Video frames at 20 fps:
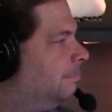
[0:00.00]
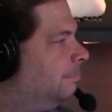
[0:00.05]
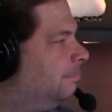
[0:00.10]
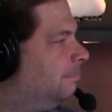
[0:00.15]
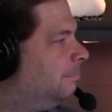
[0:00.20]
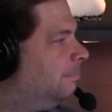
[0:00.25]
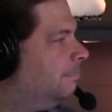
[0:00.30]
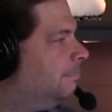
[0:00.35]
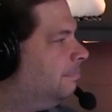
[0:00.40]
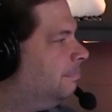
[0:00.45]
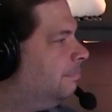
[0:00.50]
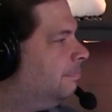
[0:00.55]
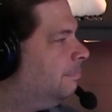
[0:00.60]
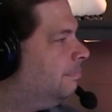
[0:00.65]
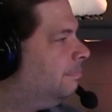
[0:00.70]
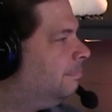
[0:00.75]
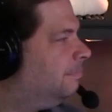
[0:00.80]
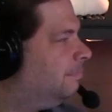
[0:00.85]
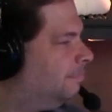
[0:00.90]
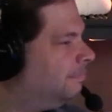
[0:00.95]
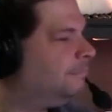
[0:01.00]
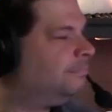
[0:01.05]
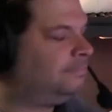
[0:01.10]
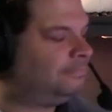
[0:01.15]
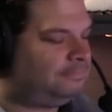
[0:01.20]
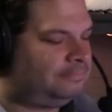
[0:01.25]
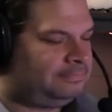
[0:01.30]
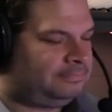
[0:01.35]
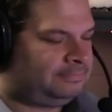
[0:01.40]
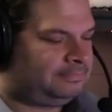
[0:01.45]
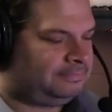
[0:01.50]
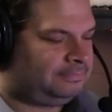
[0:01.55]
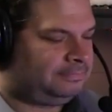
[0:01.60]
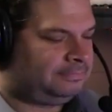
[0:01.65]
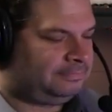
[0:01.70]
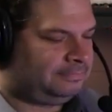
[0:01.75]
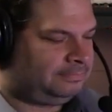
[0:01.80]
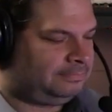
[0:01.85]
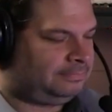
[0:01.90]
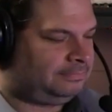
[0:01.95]

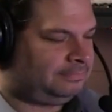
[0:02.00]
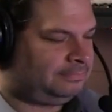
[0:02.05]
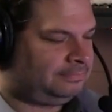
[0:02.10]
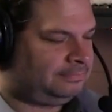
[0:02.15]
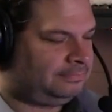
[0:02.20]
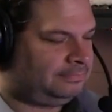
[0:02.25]
No words are spoken by the person on screen.